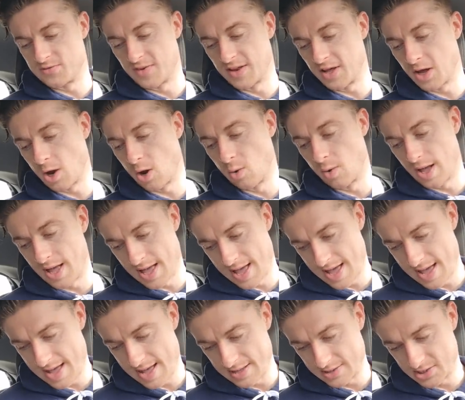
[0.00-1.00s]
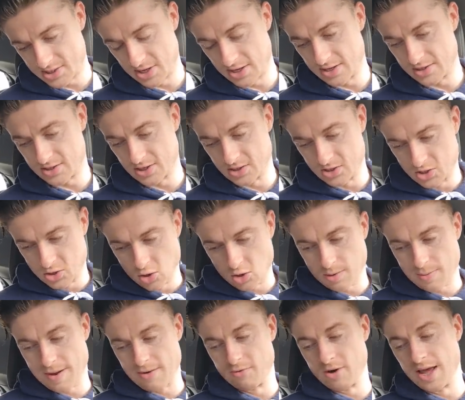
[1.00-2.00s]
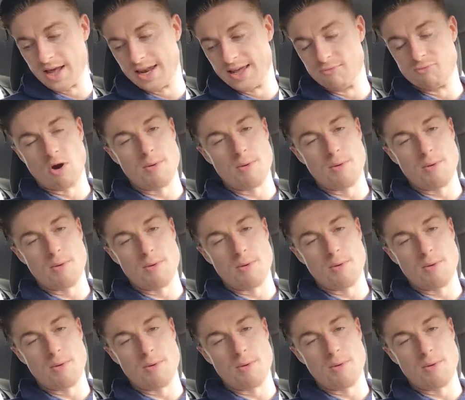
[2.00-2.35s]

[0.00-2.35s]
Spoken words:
video to talk about, really.